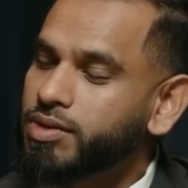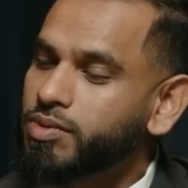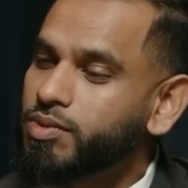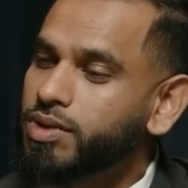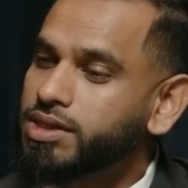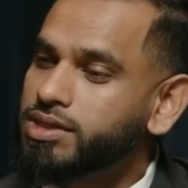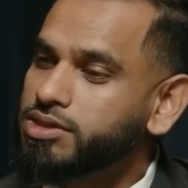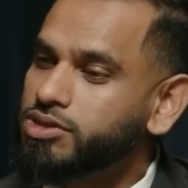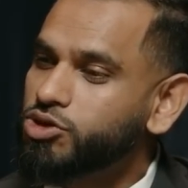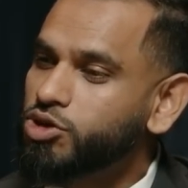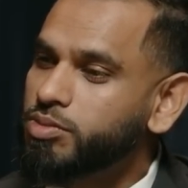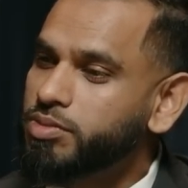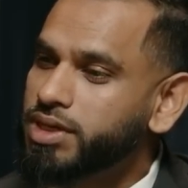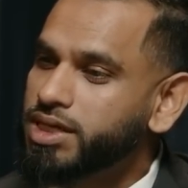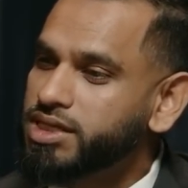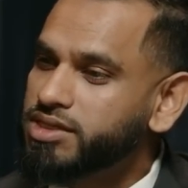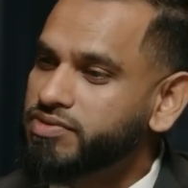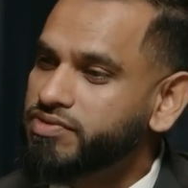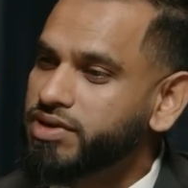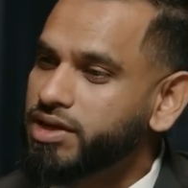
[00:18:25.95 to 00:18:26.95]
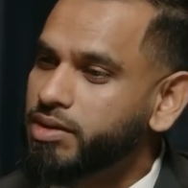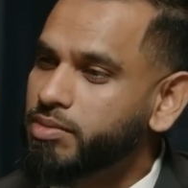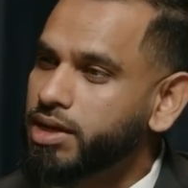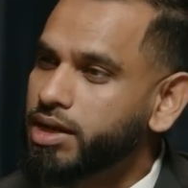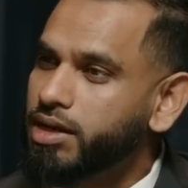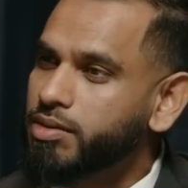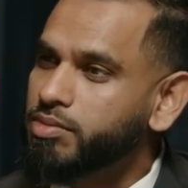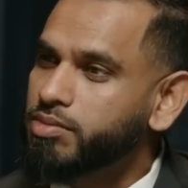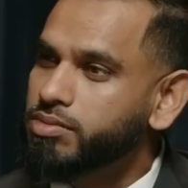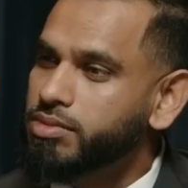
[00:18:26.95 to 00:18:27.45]
What's your biggest fear
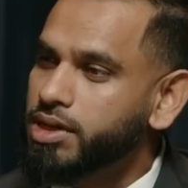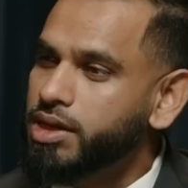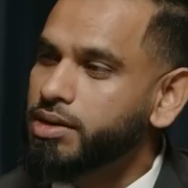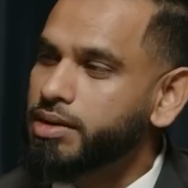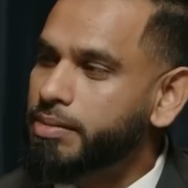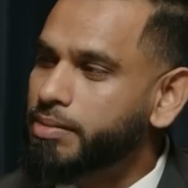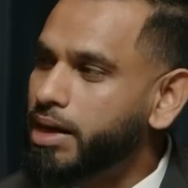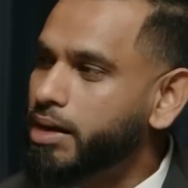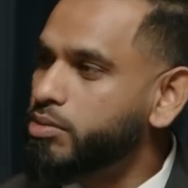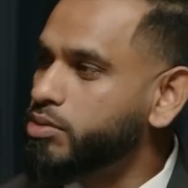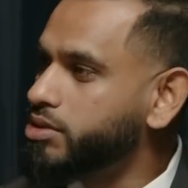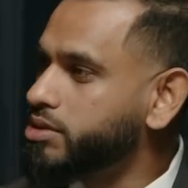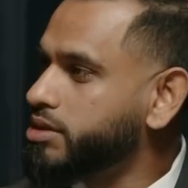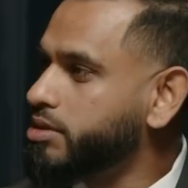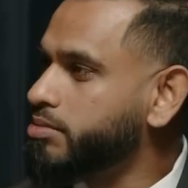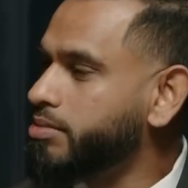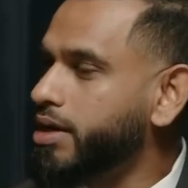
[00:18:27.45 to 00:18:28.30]
about Muslim